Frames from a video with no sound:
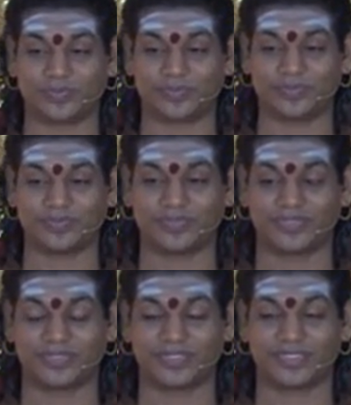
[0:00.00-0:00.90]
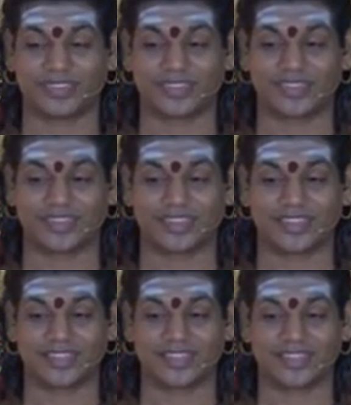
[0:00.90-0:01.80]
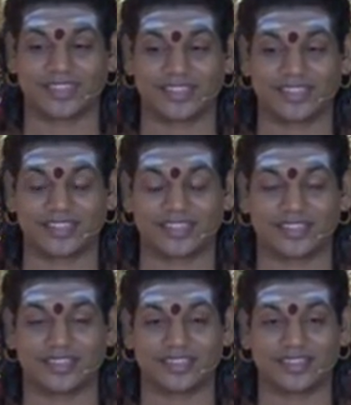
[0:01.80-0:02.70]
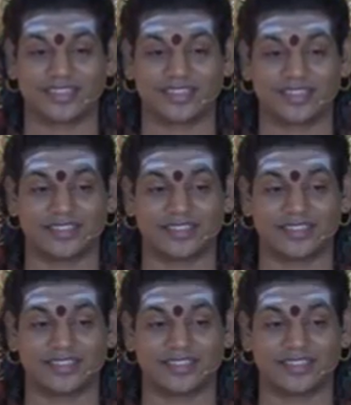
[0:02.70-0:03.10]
No one is speaking in this clip.